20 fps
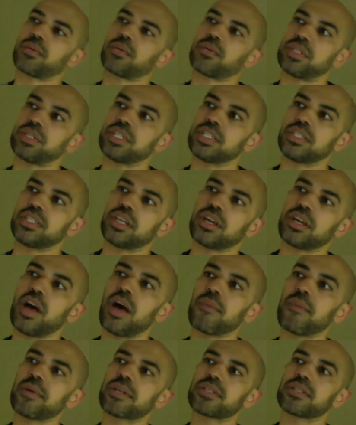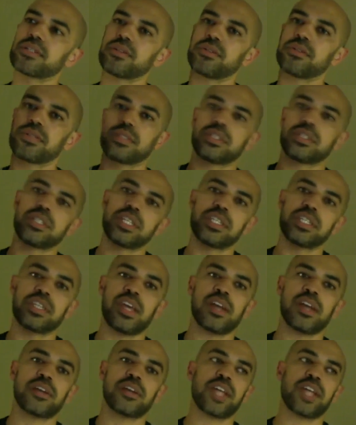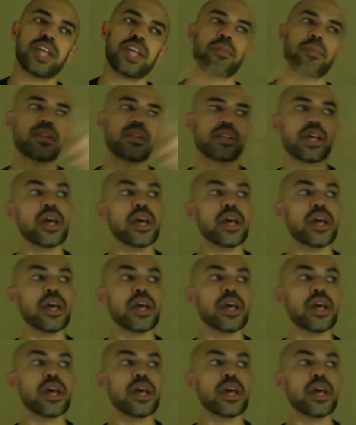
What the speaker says: with DC Comics to DC Entertainment